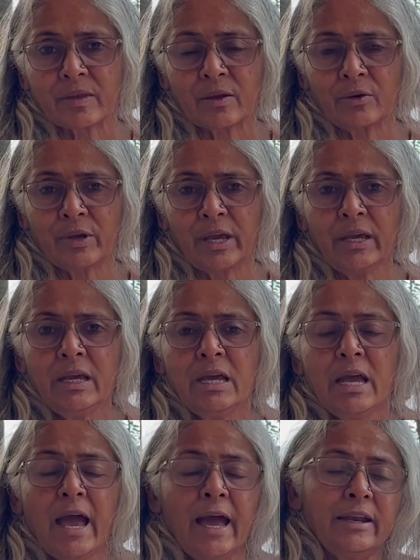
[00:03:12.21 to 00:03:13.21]
Okay,
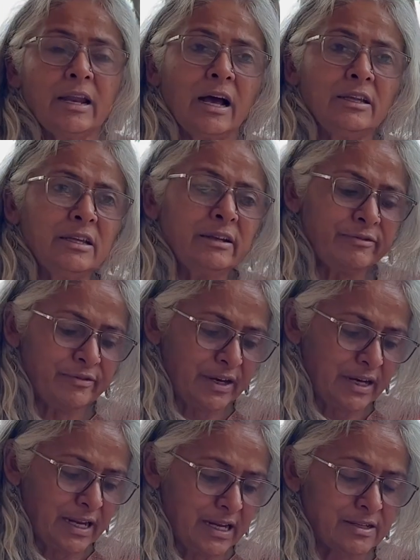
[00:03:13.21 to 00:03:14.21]
and other
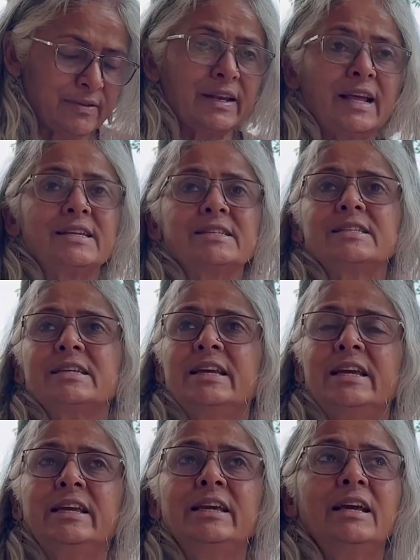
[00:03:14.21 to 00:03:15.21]
feelings, when I
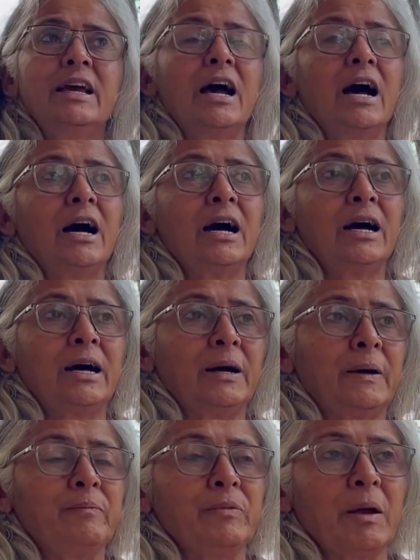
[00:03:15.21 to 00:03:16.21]
see
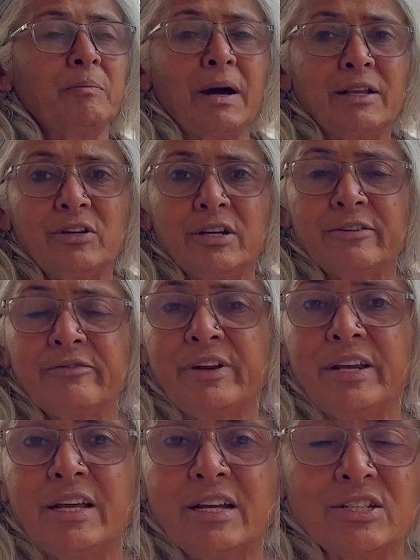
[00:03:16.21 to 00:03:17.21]
a mother
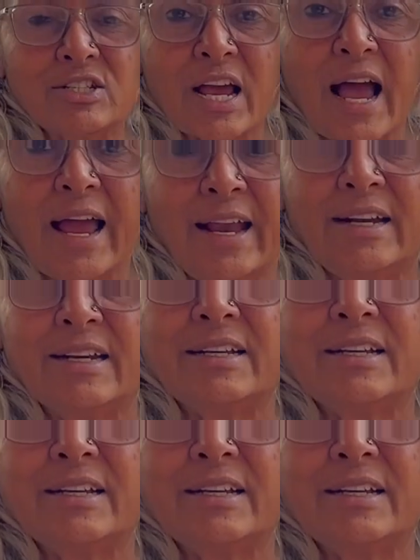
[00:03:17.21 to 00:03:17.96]
feeding a child,